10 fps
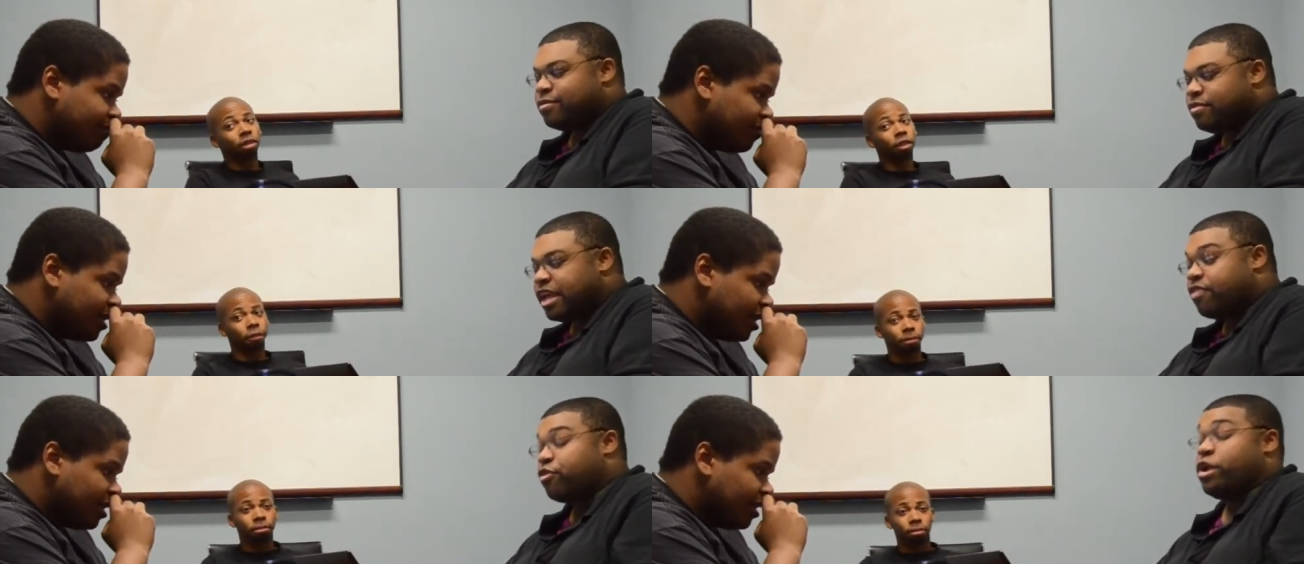Speaker 1: They
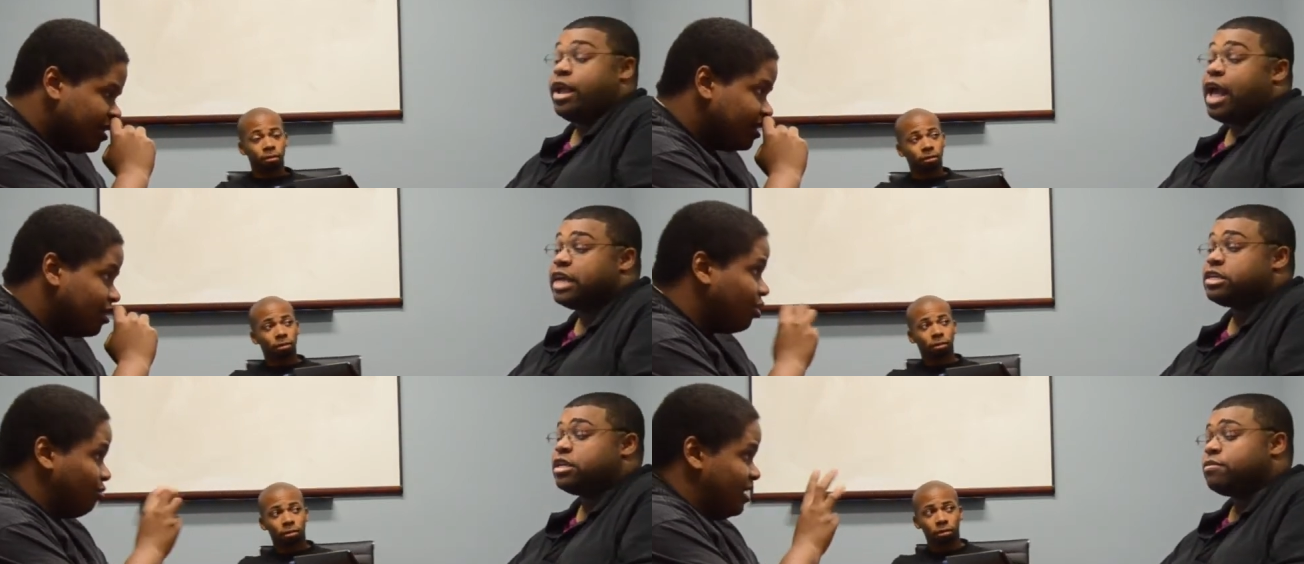got three
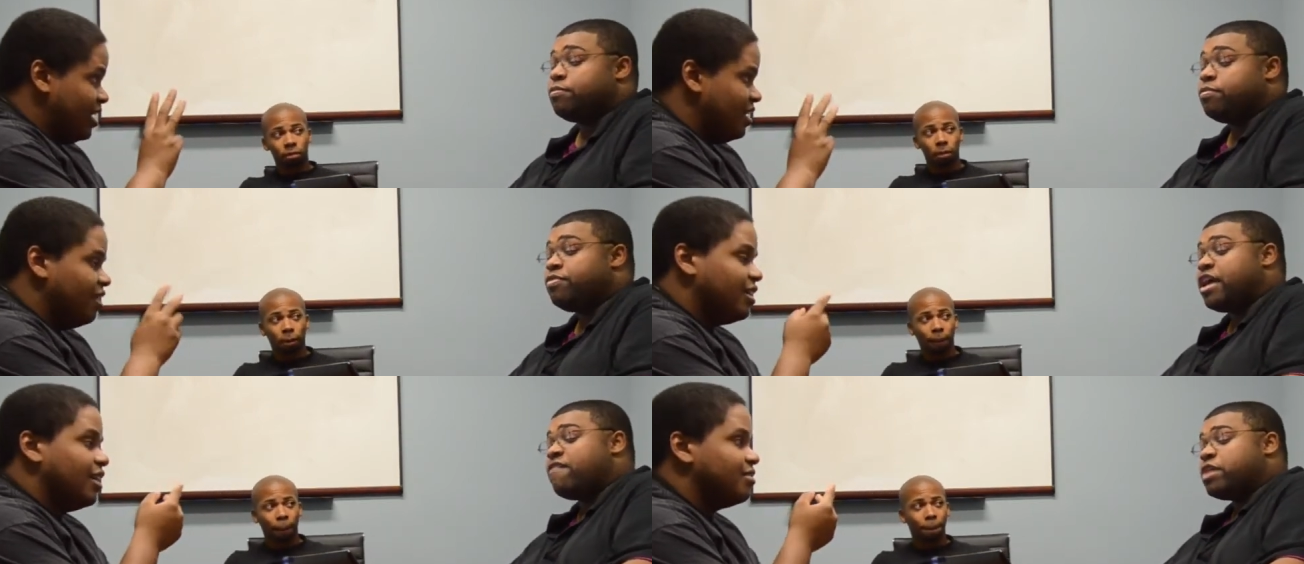actually. Three?
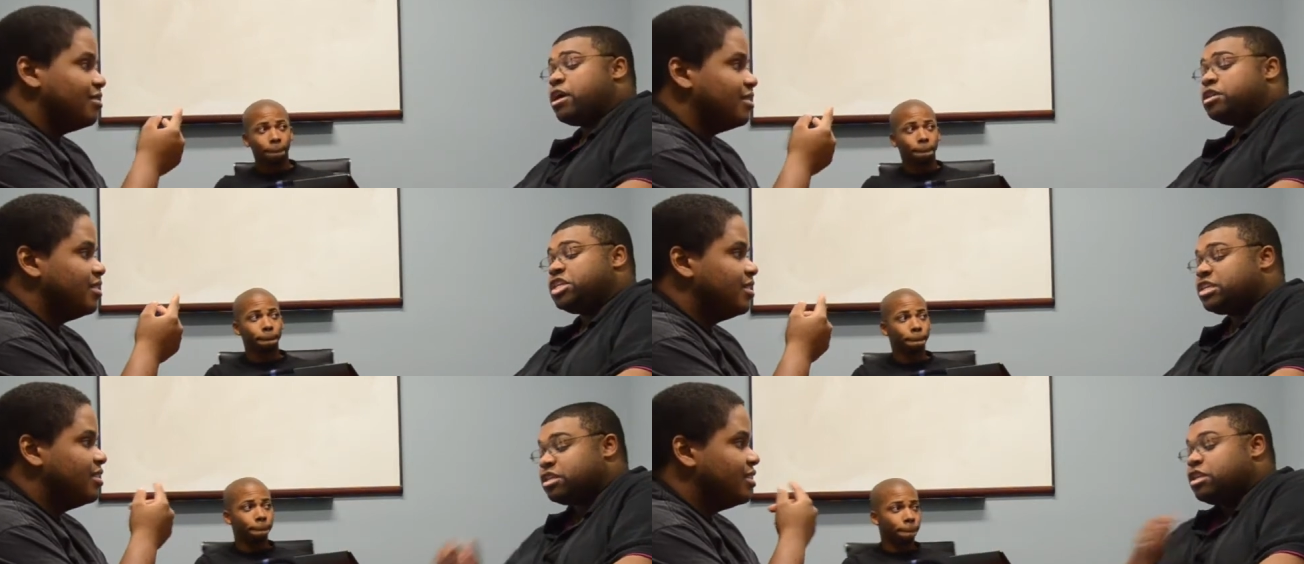They have uh,
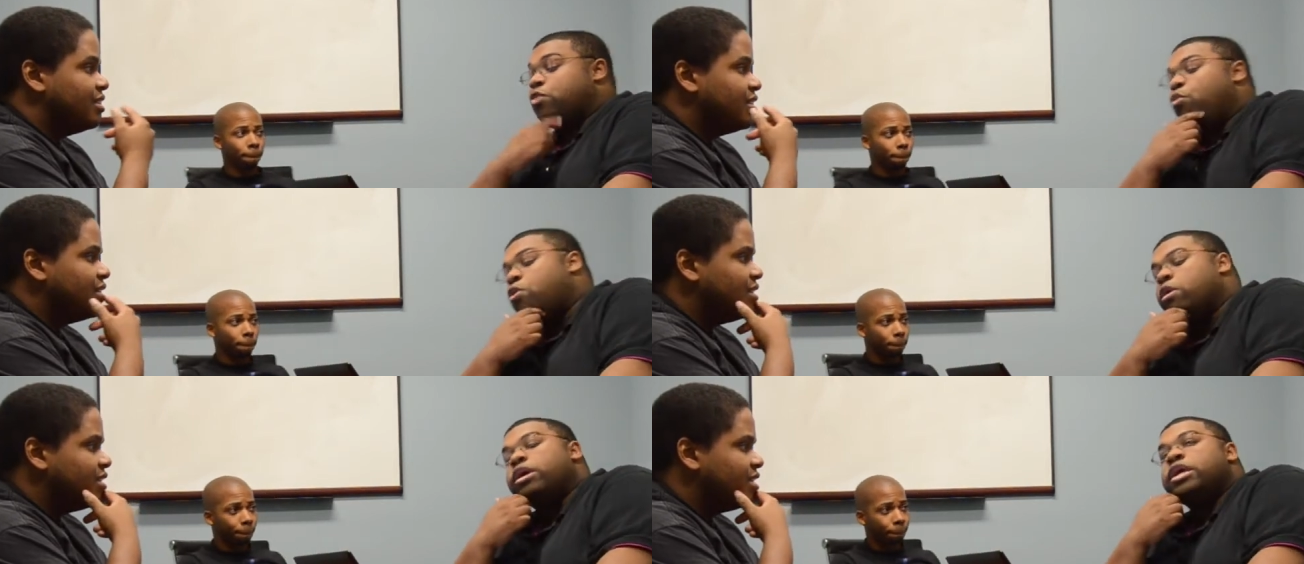Justice League
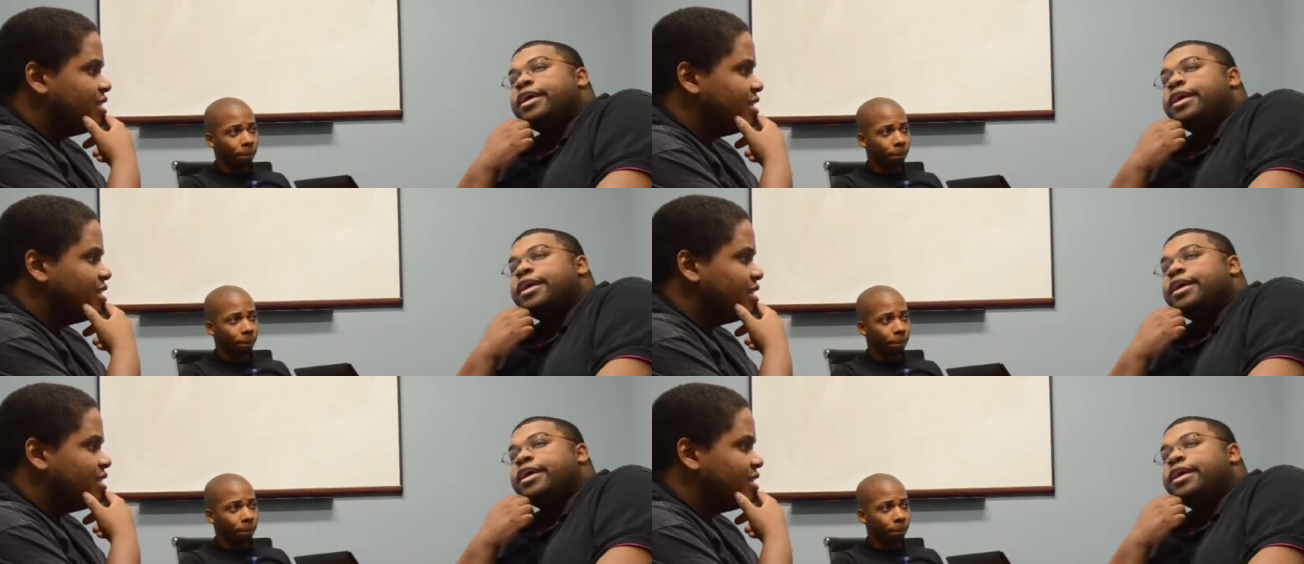War.